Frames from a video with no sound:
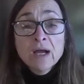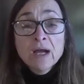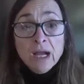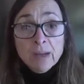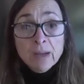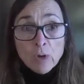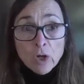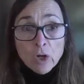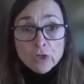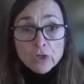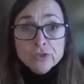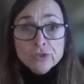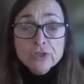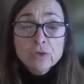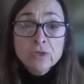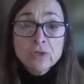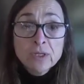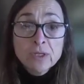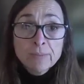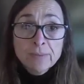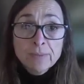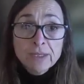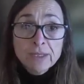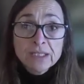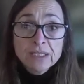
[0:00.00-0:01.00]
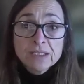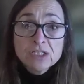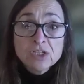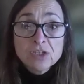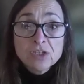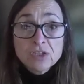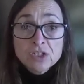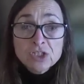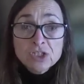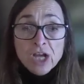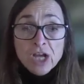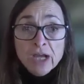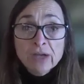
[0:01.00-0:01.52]
I'm also committed to
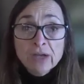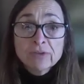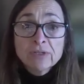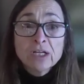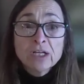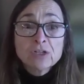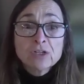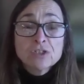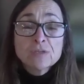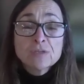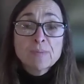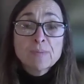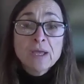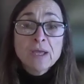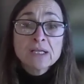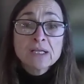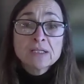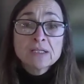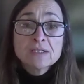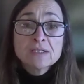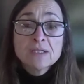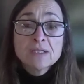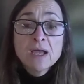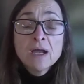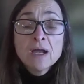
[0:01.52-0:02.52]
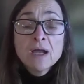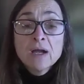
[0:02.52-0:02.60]
the childcare space.